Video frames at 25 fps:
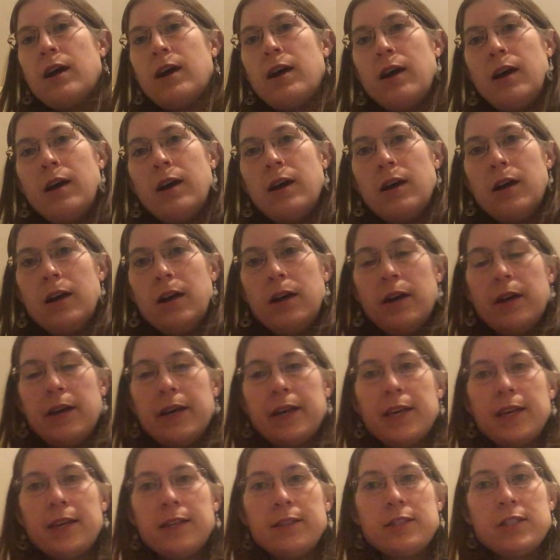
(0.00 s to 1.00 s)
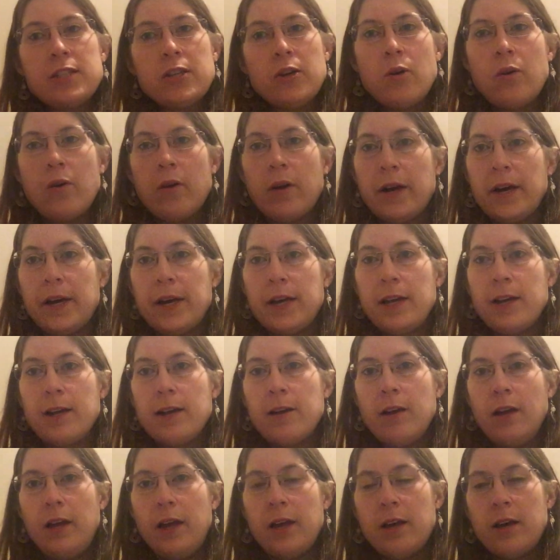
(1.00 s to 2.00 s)
Uh, a kid's
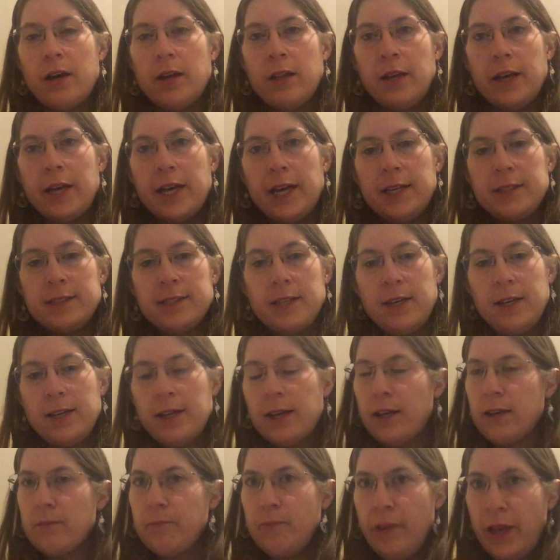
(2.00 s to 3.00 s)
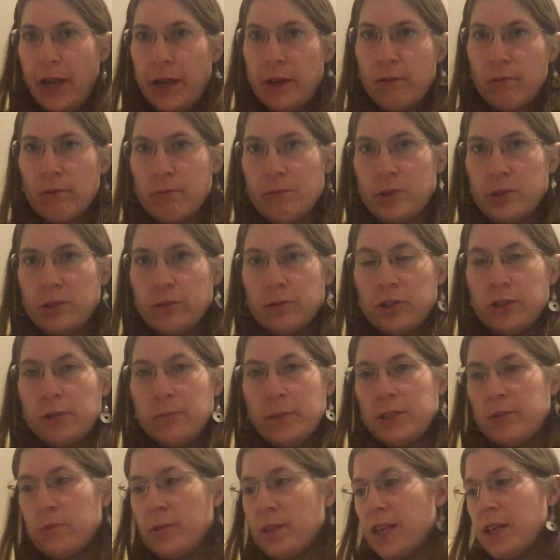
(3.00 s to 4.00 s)
toy. Like I said, I, I don't do too
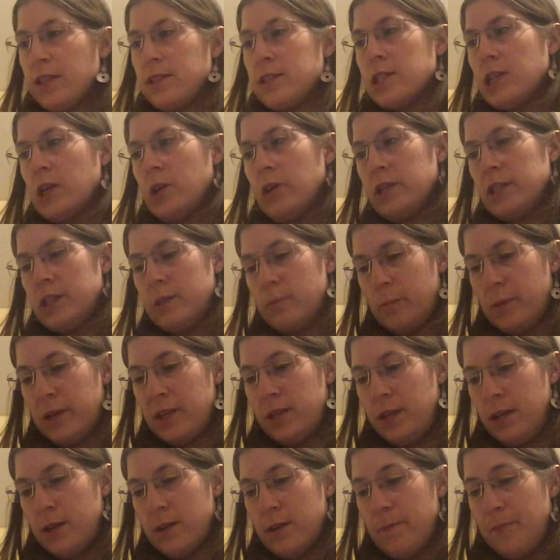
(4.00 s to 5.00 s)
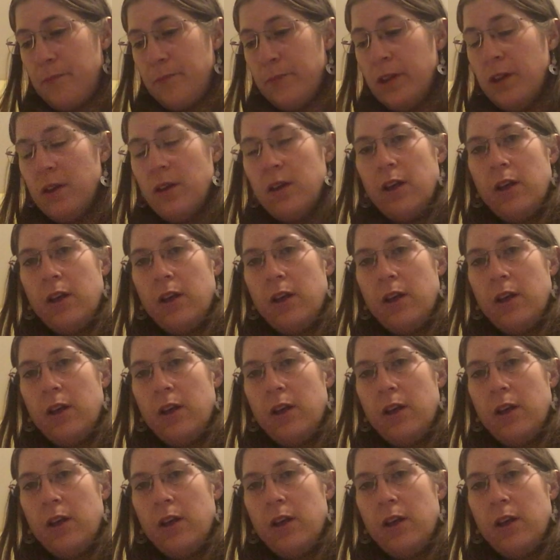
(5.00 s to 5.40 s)
much with kids' toys, but um,